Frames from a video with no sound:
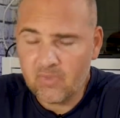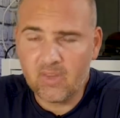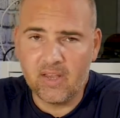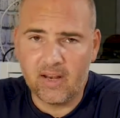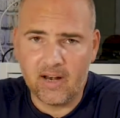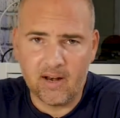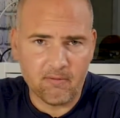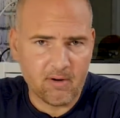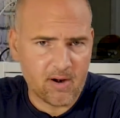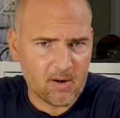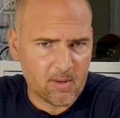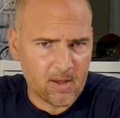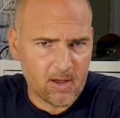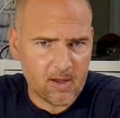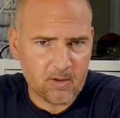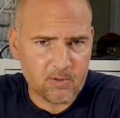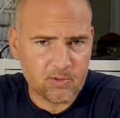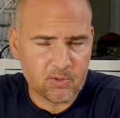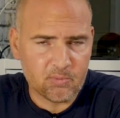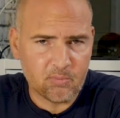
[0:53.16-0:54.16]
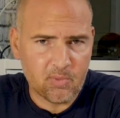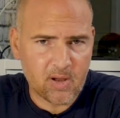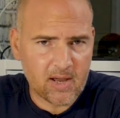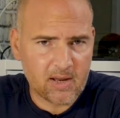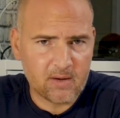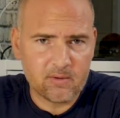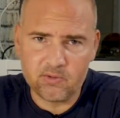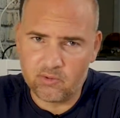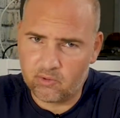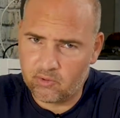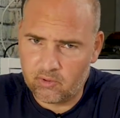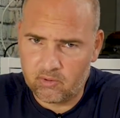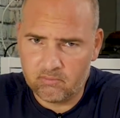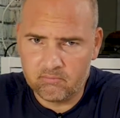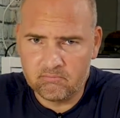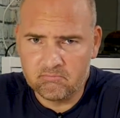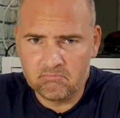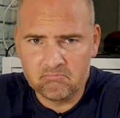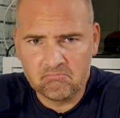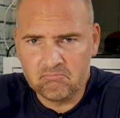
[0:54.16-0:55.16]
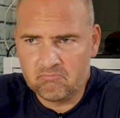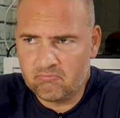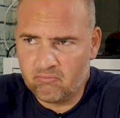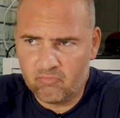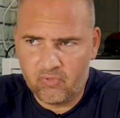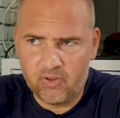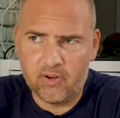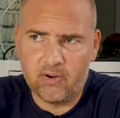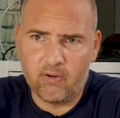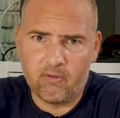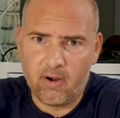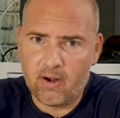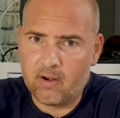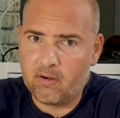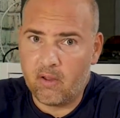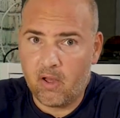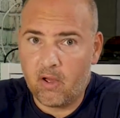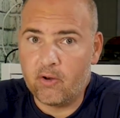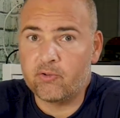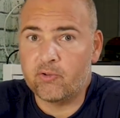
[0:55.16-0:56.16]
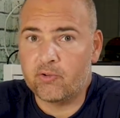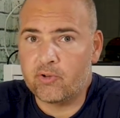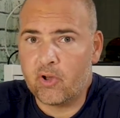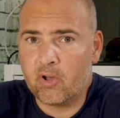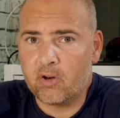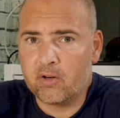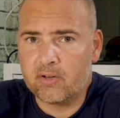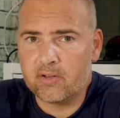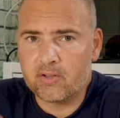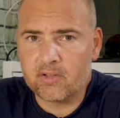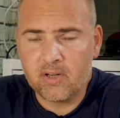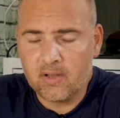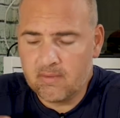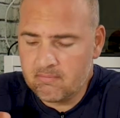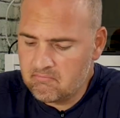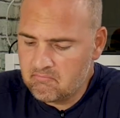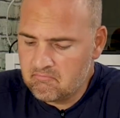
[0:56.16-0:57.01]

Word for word: And at around about £100 or near around $100,